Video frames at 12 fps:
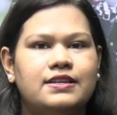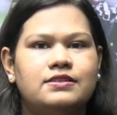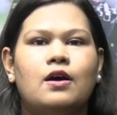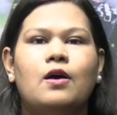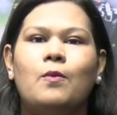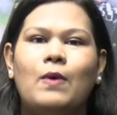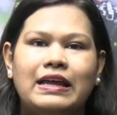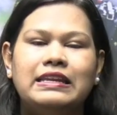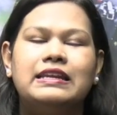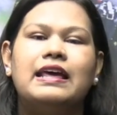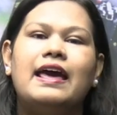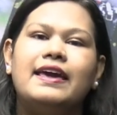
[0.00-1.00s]
one
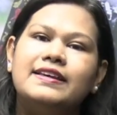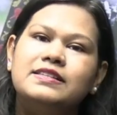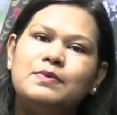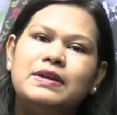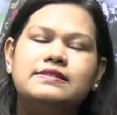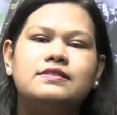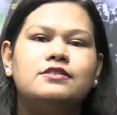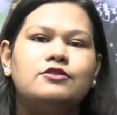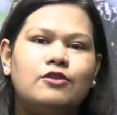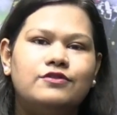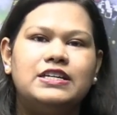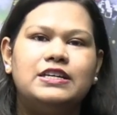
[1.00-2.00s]
ex-president of
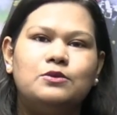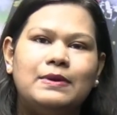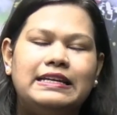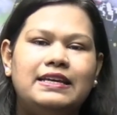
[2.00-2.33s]
G20,